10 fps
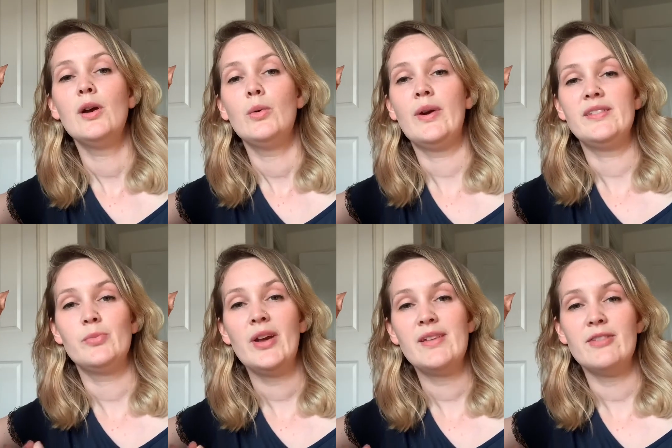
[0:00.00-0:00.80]
When
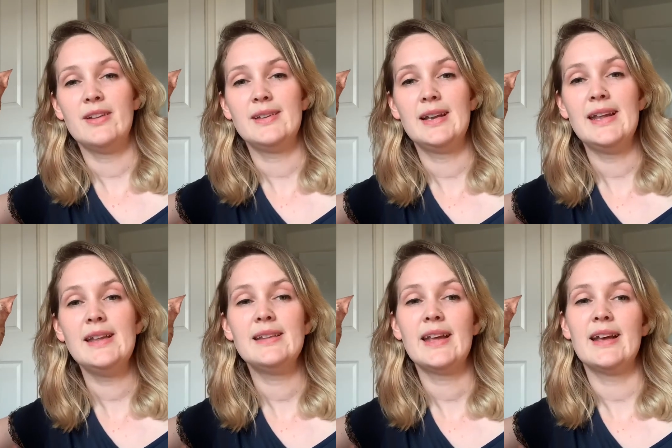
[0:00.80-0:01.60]
spraying vertically,
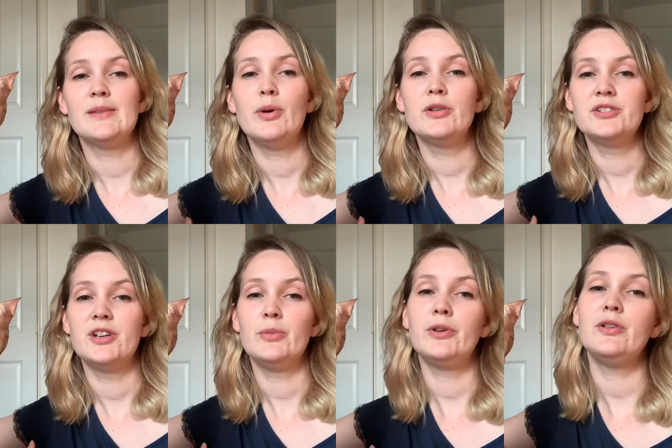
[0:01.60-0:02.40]
the cat's posture
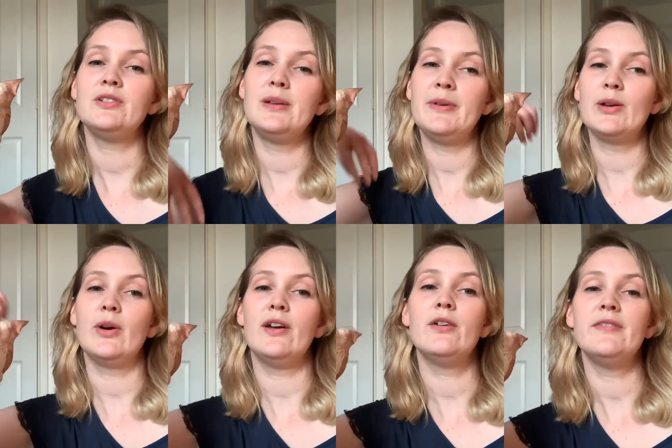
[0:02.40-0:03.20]
will usually be
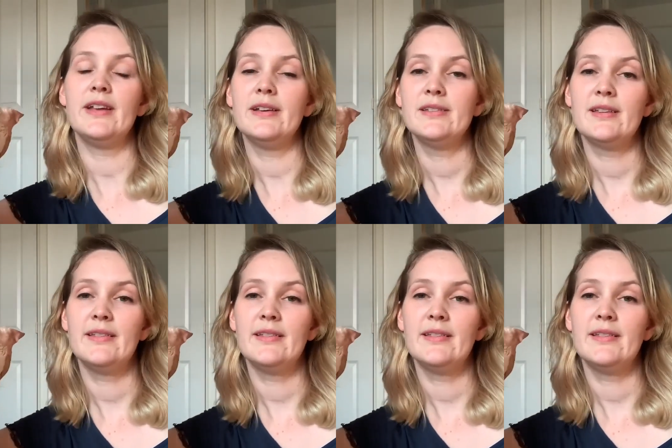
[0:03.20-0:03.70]
quite obvious.